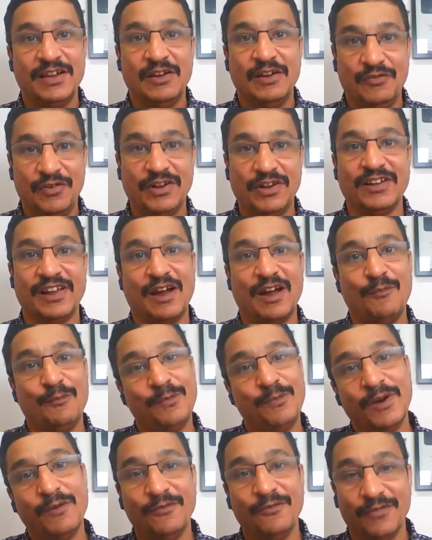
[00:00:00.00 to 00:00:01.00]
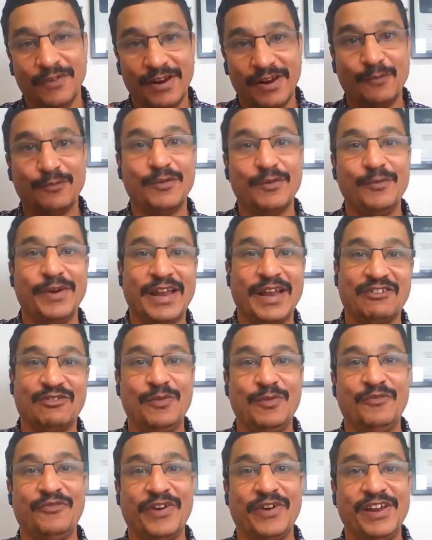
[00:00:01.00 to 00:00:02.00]
if it is a lump sum, it has to
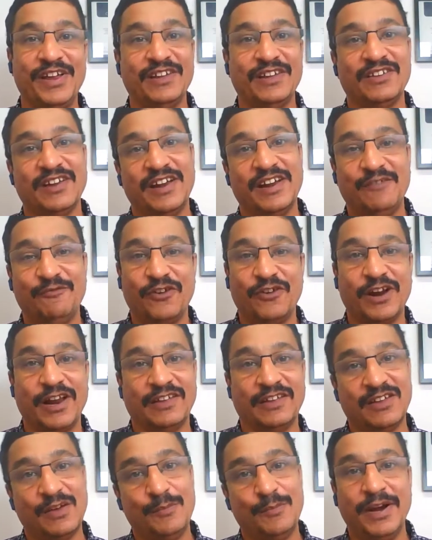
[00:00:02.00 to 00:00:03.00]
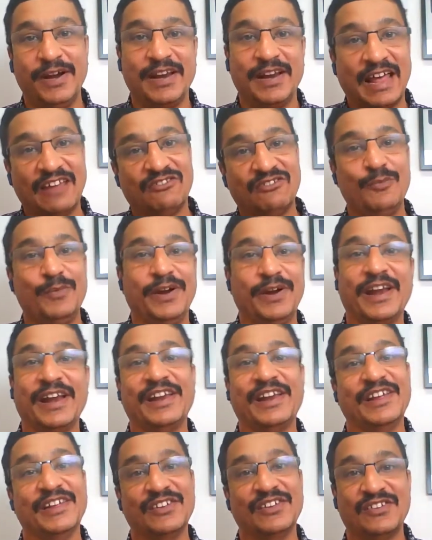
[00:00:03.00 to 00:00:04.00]
be 5 years, and for SIP, it has to be 10
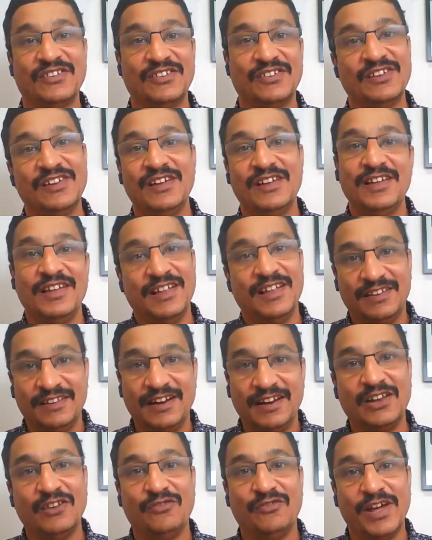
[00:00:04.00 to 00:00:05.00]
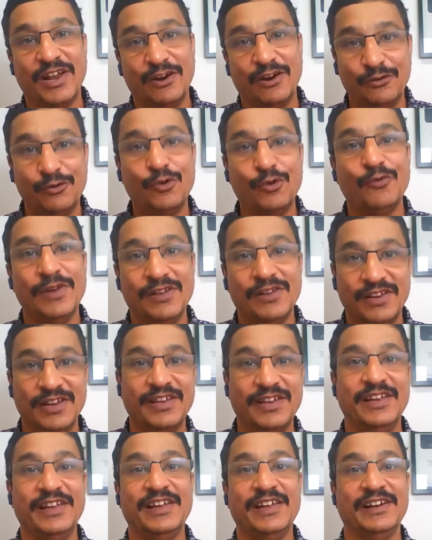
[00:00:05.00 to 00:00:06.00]
years. That is where you will see
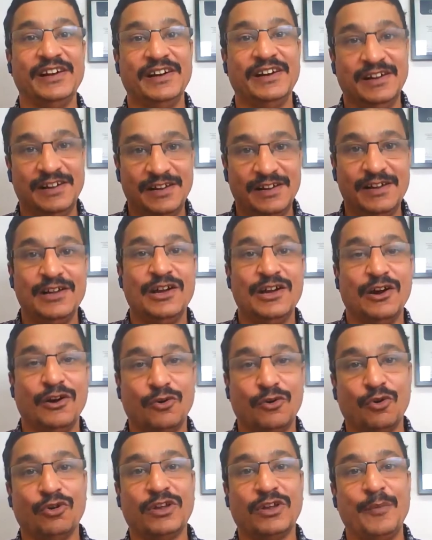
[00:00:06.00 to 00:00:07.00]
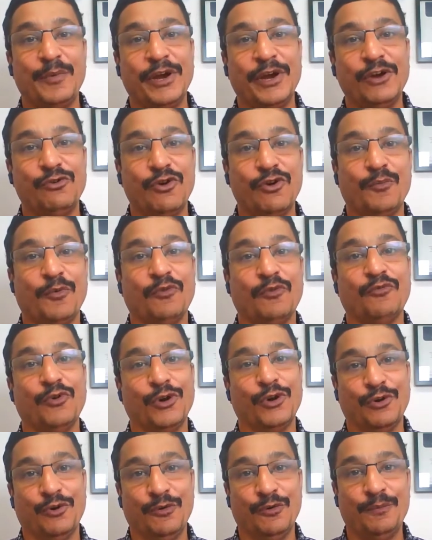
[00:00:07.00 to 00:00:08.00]
the growth coming into your
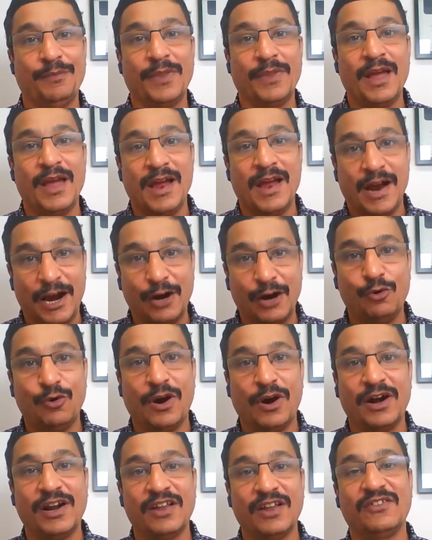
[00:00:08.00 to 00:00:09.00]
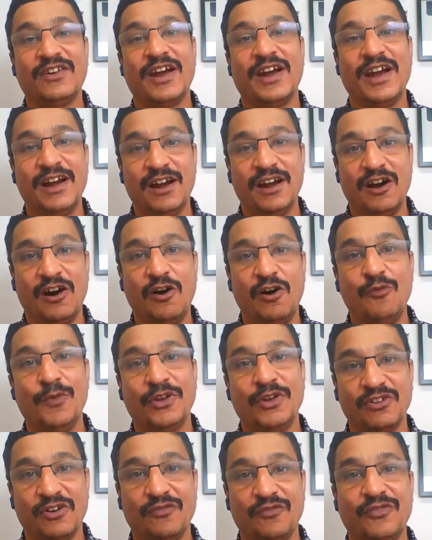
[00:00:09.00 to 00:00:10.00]
portfolio. And to understand how
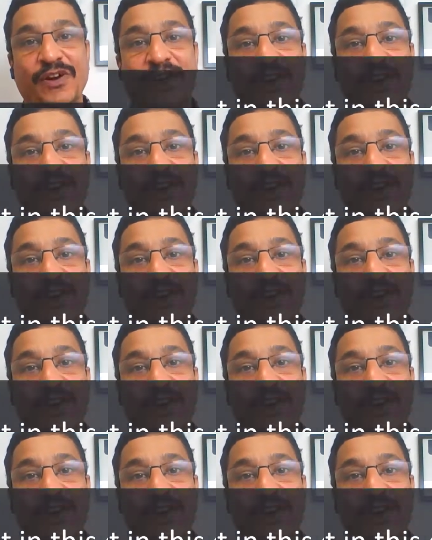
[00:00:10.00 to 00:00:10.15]
much of